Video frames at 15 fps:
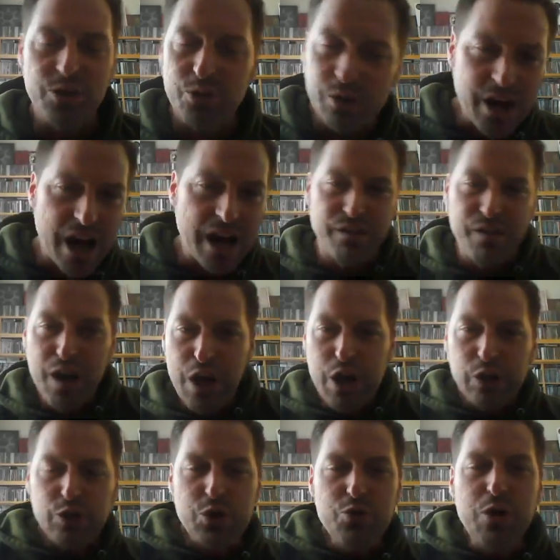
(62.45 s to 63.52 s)
So it's kind of
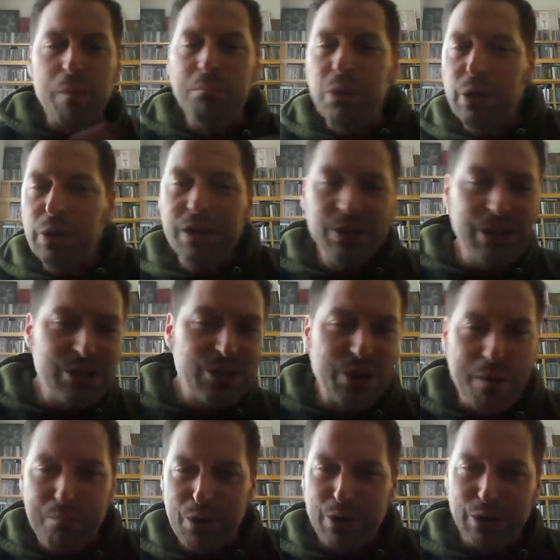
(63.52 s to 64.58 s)
two completely
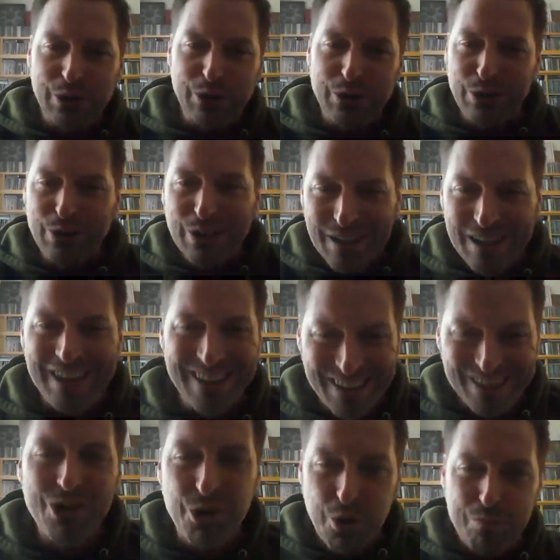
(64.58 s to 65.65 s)
separate little
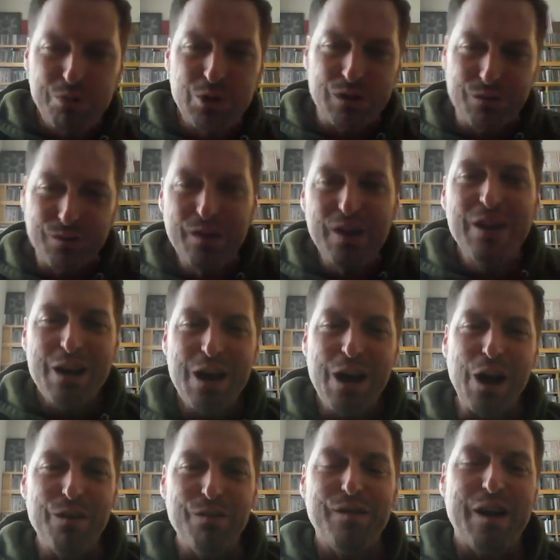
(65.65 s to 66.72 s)
groups of
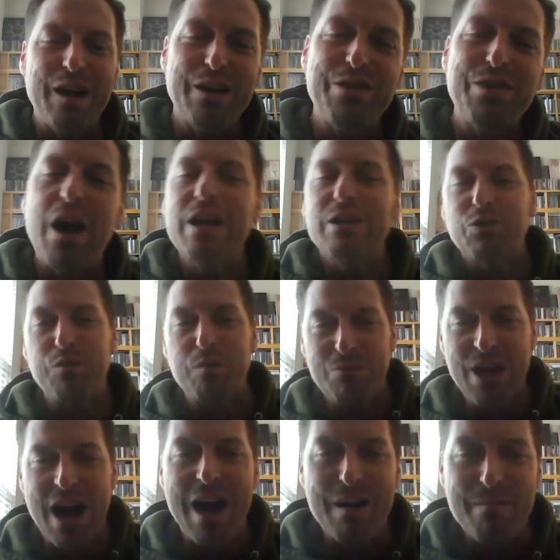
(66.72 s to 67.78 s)
thoughts from
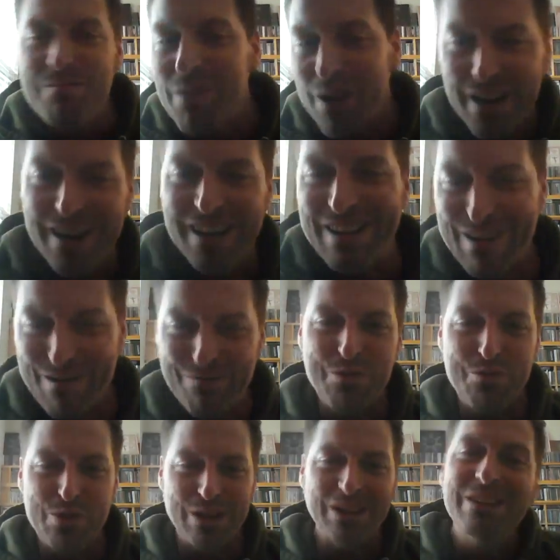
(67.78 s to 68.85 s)
Tom, if
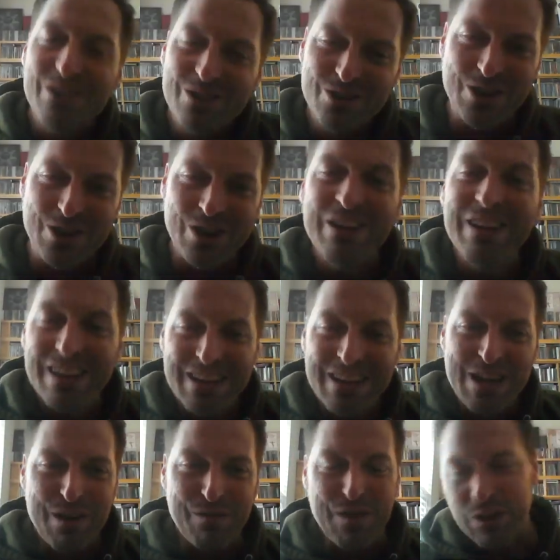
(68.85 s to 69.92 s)
you will. So
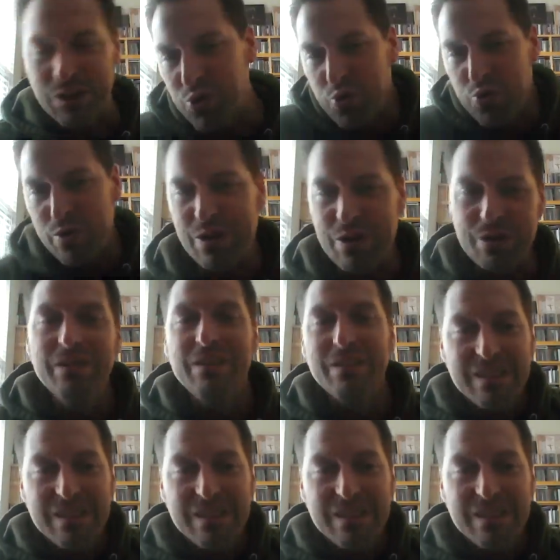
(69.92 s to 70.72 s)
if that's cool with you.